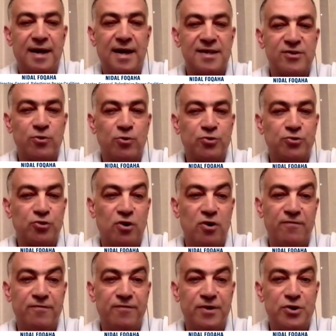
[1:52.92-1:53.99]
a sort of
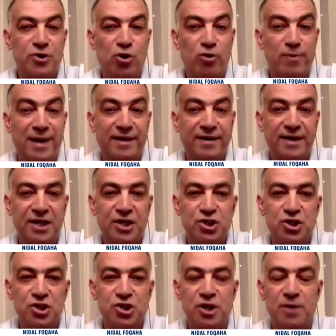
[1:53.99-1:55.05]
normal
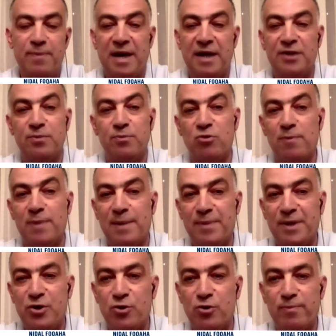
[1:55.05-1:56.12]
relationship and probably
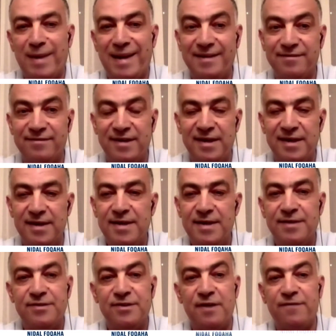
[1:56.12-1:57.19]
normality.
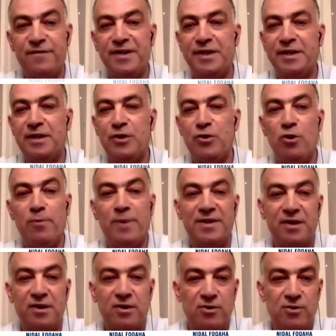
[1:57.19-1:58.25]
Definitely nobody
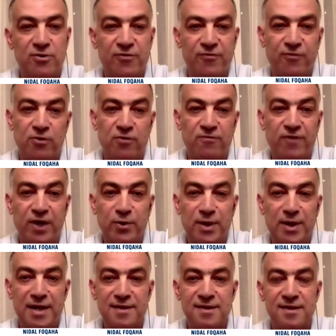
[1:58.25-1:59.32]
calls for
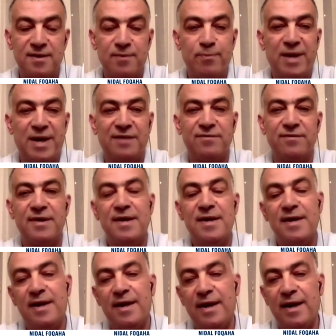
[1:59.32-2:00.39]
violence, but
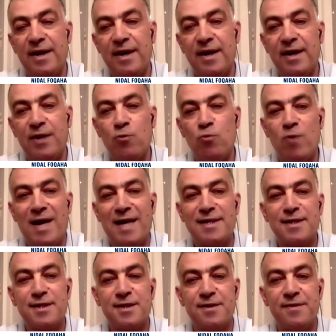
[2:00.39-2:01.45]
uh,
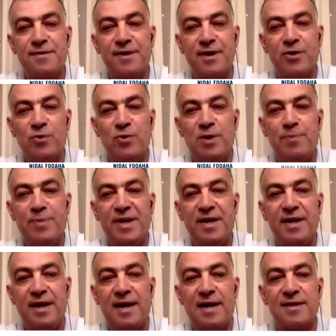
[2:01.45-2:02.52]
once there will be
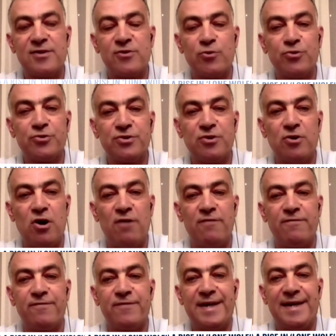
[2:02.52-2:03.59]
a sort of
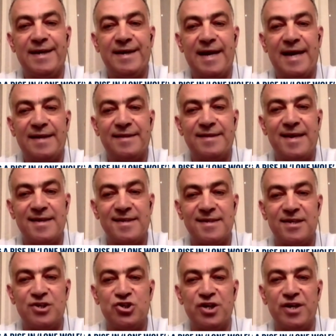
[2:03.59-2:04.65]
uh, a
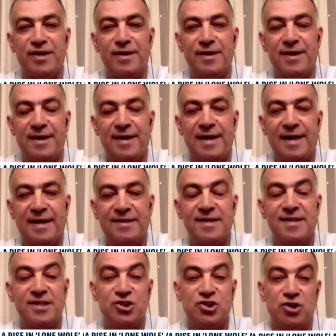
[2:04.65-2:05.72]
decision, uh, a
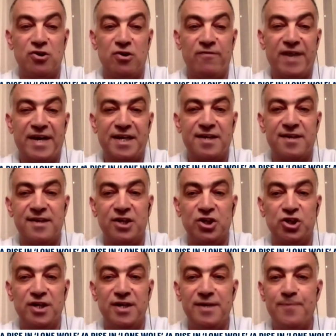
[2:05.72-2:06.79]
decision of
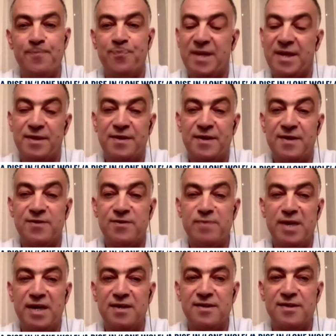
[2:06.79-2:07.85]
annexation, this
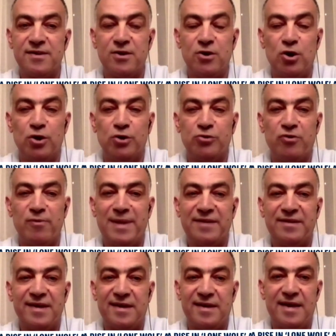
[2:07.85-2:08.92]
means
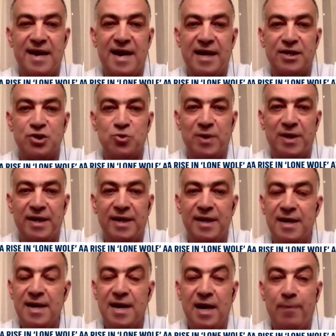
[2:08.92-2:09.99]
automatically, actually,
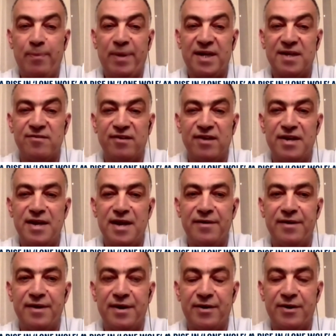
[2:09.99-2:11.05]
a Palestinian
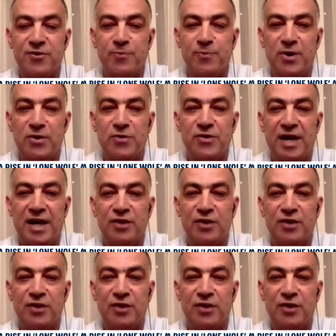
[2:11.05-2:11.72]
response.